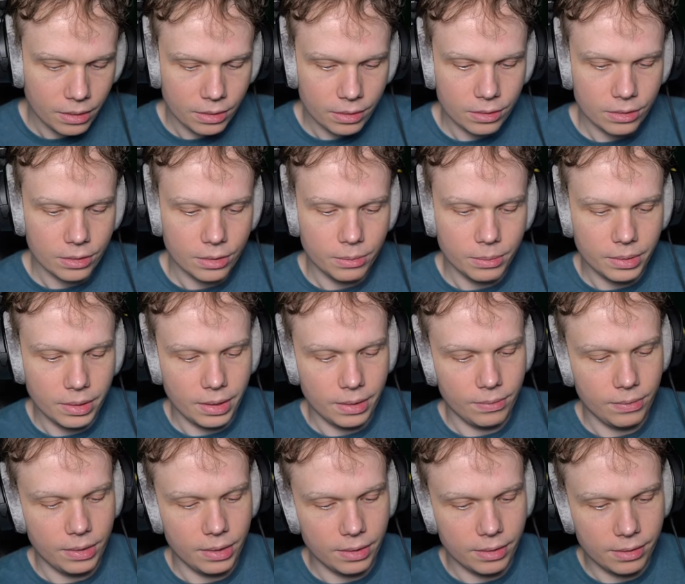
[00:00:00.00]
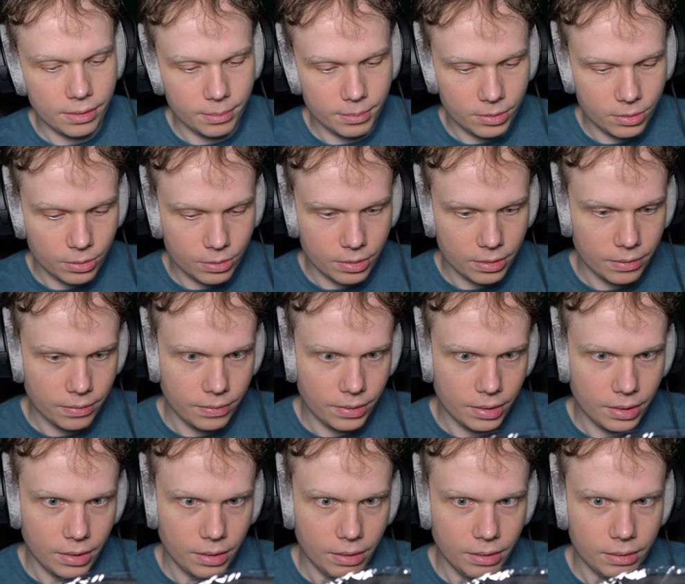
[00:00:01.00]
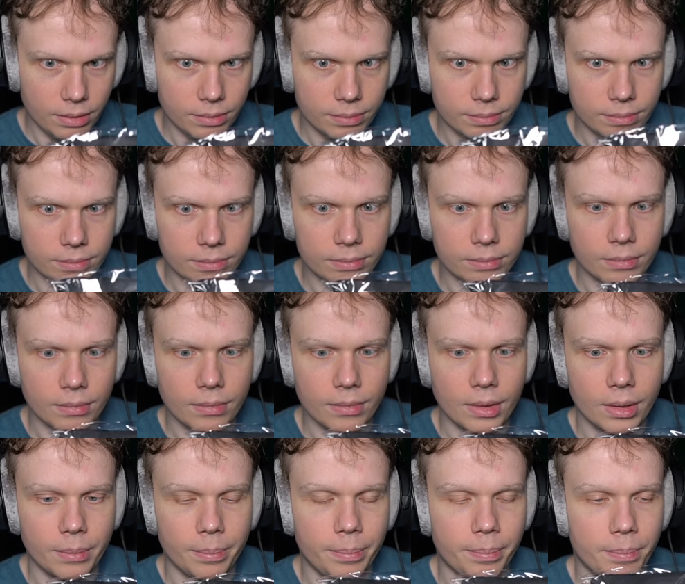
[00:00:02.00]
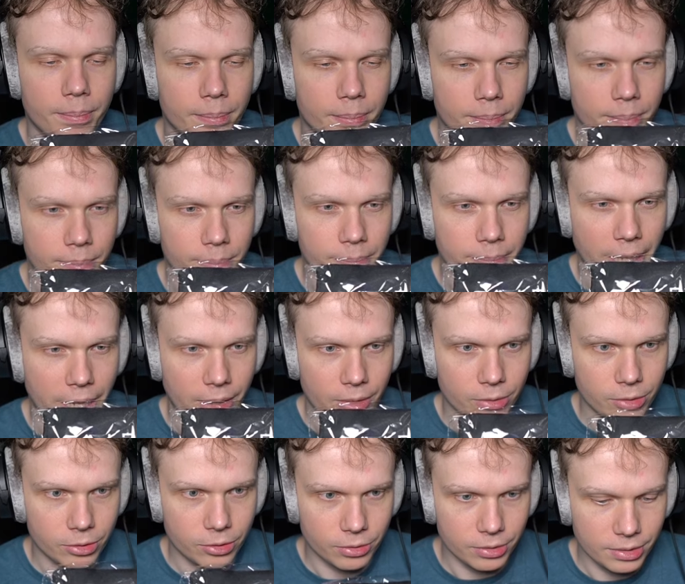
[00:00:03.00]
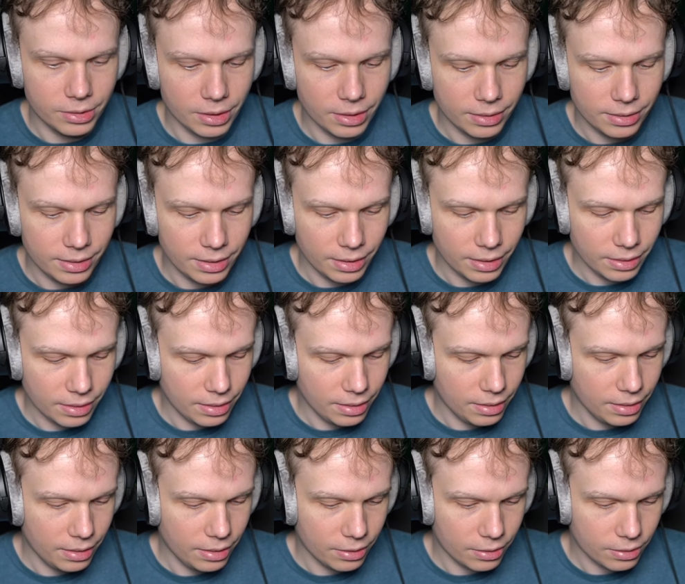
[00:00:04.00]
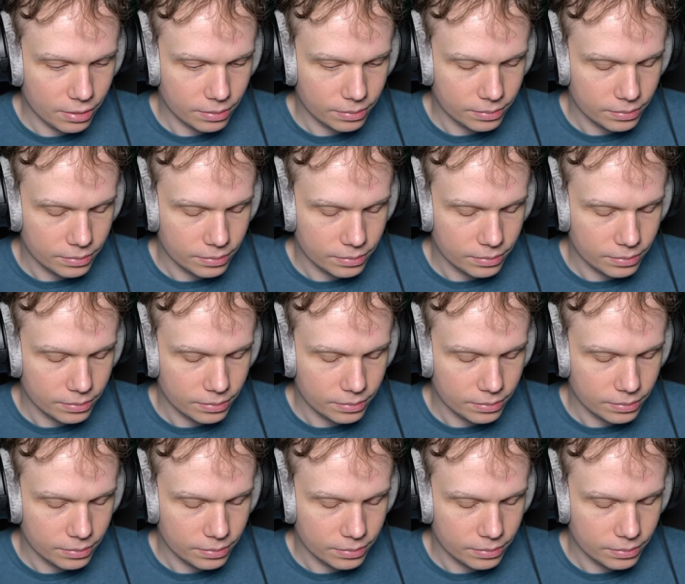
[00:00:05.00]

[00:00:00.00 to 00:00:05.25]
So we have like some sort of uh, pouch or dusting thing here.